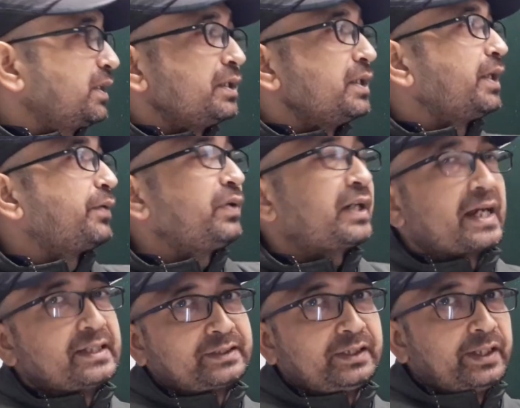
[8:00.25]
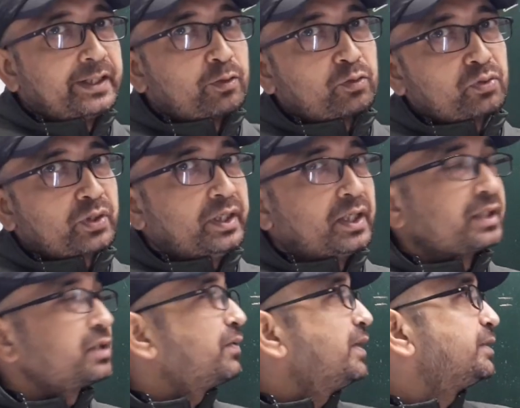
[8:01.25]
it will cancel it out, okay?
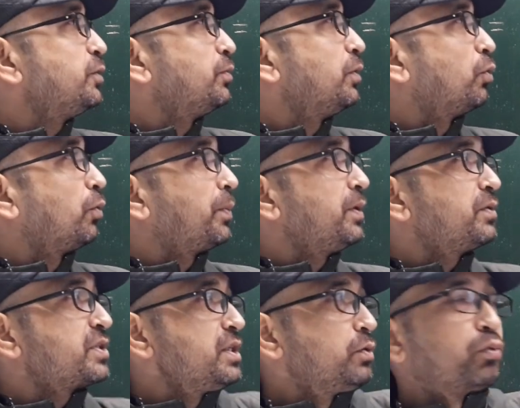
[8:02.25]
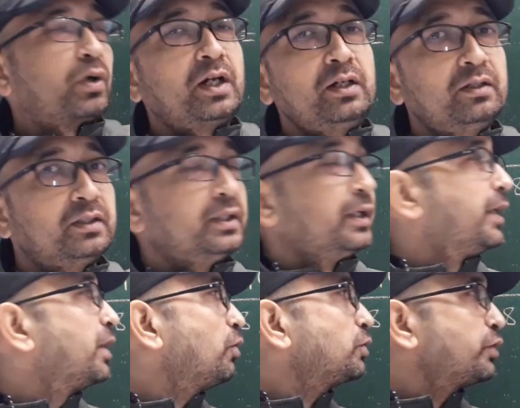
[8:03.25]
Otherwise you will open till 1.
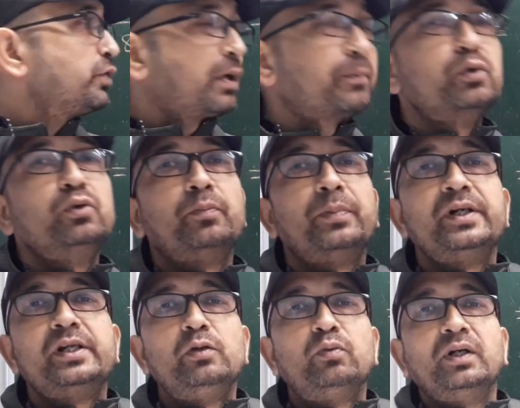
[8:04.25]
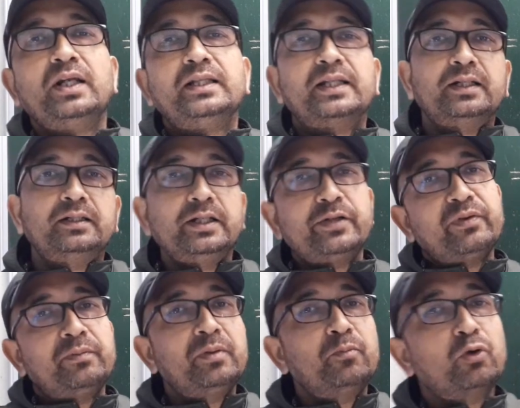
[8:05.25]
Here also you have to open till 1 and then it will
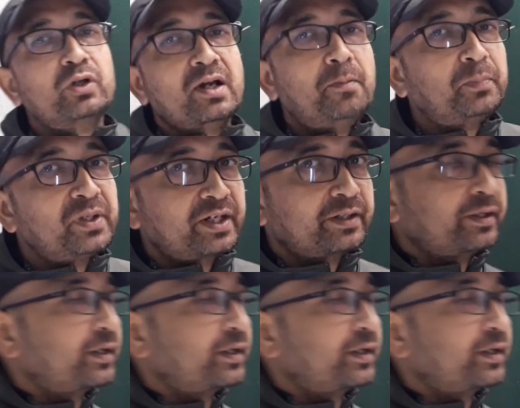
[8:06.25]
be more complicated,